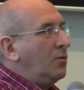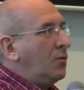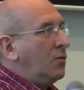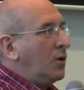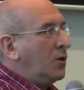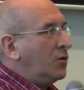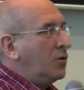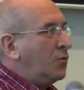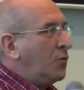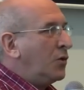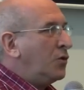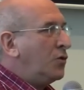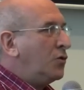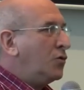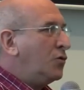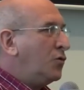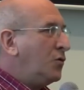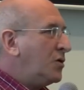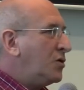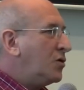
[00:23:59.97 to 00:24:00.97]
Well, what
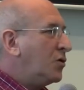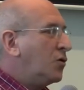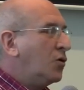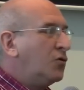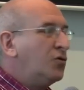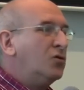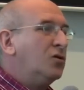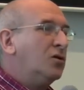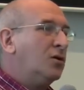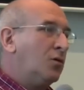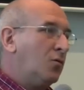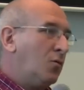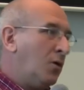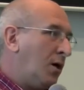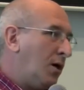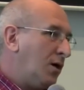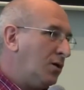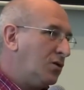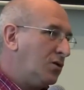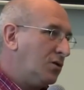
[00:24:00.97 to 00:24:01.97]
you do is you go to the
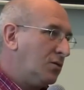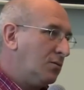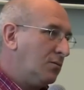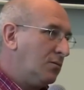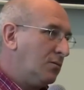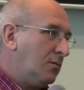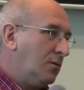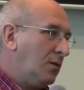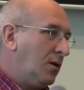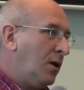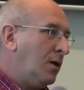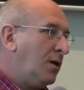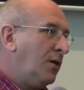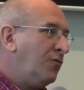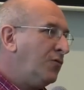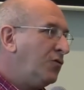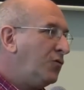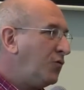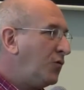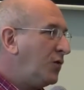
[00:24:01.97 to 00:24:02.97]
garage, and
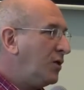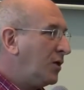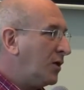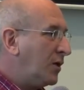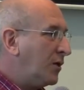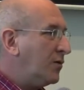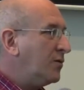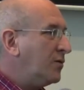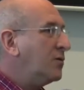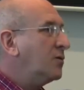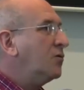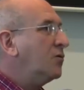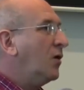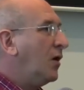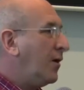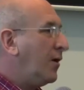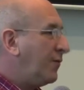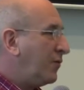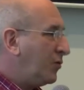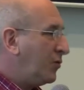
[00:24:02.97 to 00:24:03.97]
every 3 years, you
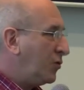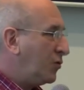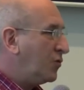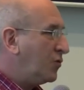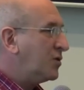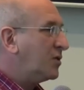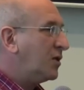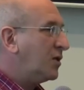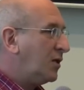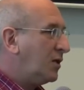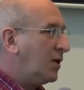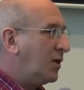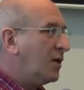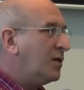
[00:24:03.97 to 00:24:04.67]
have a new skin.